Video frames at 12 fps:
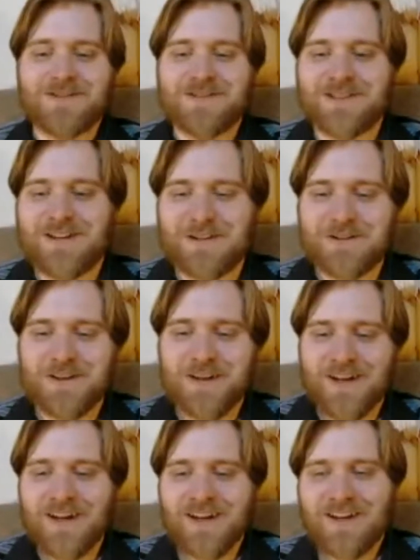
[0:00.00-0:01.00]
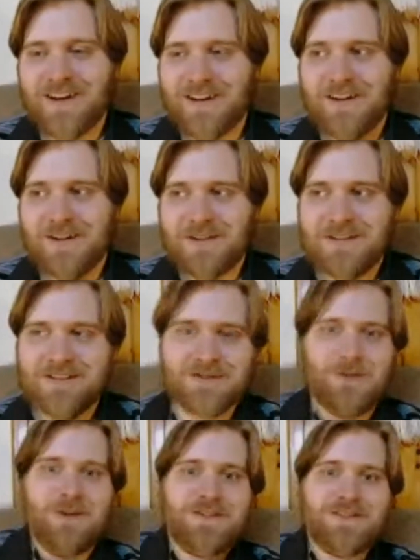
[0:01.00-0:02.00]
So, this is
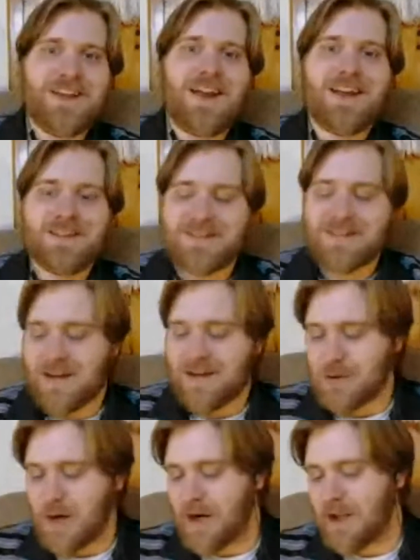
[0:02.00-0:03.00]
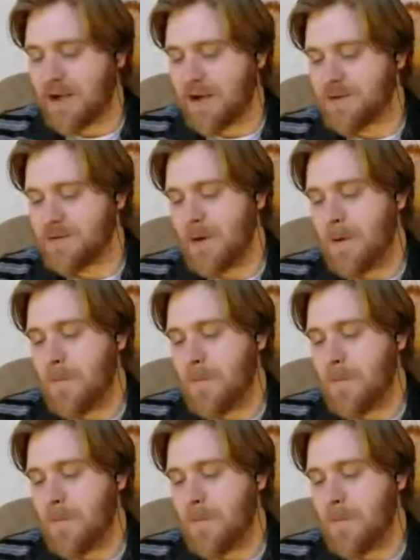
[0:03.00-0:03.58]
where the second set of training goes.